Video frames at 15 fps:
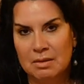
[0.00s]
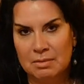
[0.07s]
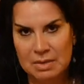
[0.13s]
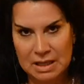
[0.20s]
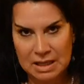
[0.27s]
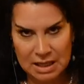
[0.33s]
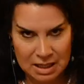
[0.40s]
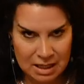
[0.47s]

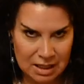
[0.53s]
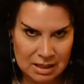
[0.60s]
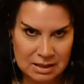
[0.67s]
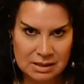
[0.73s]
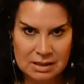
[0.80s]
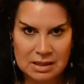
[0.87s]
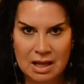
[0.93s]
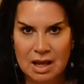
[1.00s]

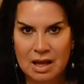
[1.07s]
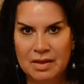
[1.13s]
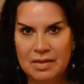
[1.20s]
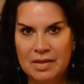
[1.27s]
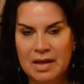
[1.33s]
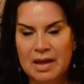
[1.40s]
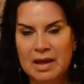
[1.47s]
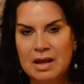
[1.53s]
because
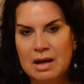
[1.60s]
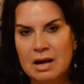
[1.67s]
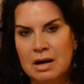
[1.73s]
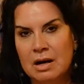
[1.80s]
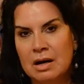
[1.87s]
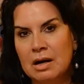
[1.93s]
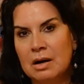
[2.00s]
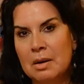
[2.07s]
they
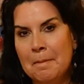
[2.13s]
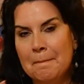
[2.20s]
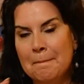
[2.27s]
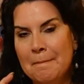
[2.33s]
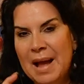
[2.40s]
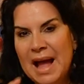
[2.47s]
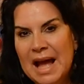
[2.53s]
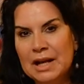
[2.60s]
are
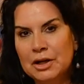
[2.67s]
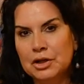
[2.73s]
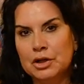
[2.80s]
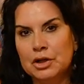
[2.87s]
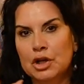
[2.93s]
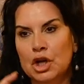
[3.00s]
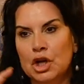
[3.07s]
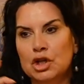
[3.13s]

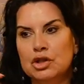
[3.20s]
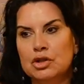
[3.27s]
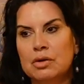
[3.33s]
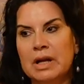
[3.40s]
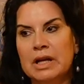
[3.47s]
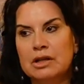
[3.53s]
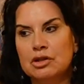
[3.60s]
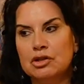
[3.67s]
matter
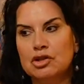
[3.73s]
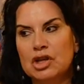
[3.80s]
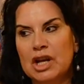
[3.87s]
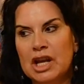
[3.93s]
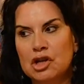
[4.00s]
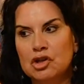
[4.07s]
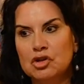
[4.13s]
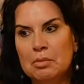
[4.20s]
trying to
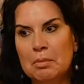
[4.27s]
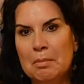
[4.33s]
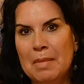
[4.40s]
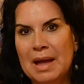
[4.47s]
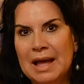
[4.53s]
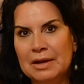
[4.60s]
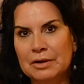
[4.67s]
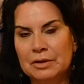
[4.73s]
change
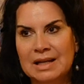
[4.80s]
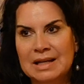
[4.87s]
matter,